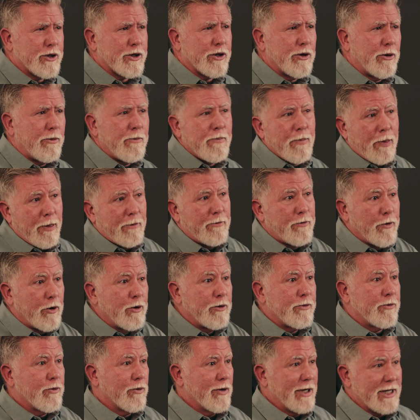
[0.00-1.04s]
So,
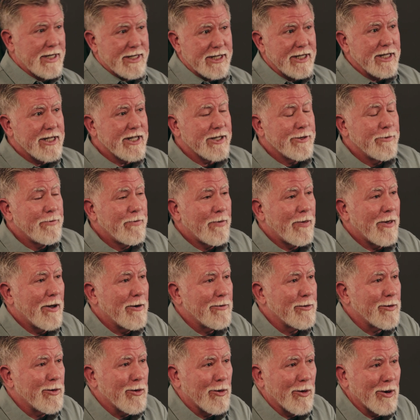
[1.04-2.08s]
food, for instance,
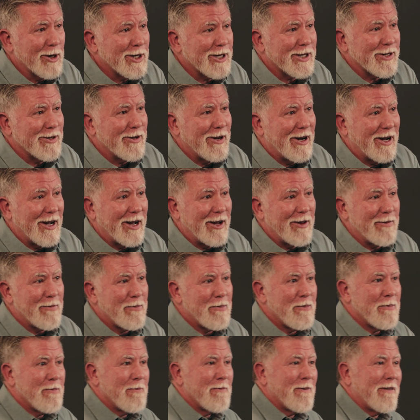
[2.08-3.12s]
of course, uh,
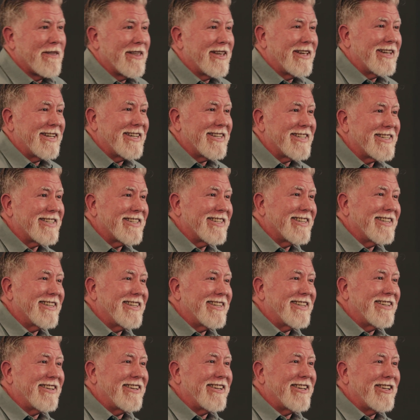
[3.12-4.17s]
is
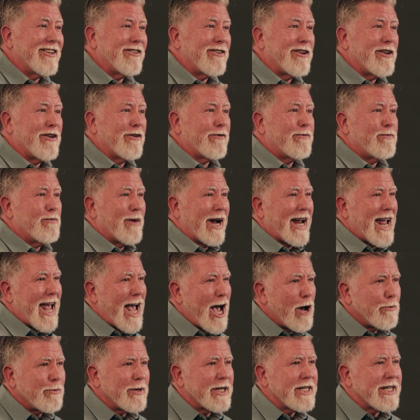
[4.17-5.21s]
if my
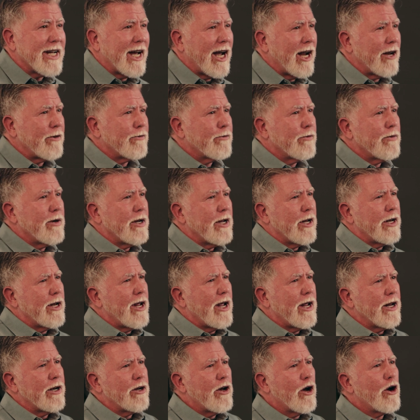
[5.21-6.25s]
appetite and,
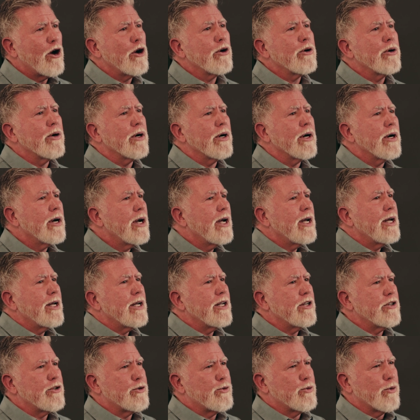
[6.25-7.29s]
and, hunger
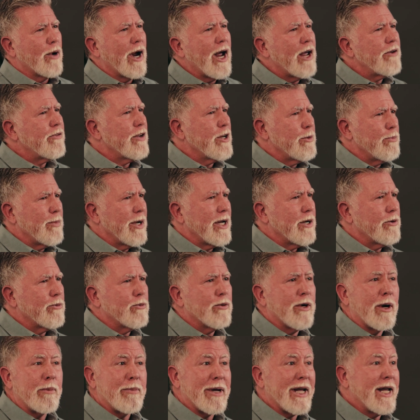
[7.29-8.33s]
is driving me
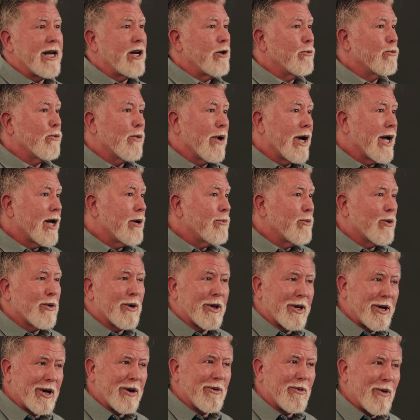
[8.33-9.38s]
where I'm eating way
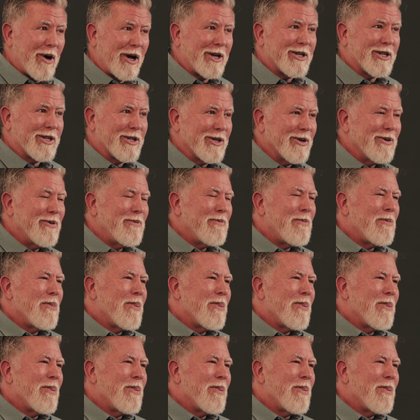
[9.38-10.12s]
more than I want to,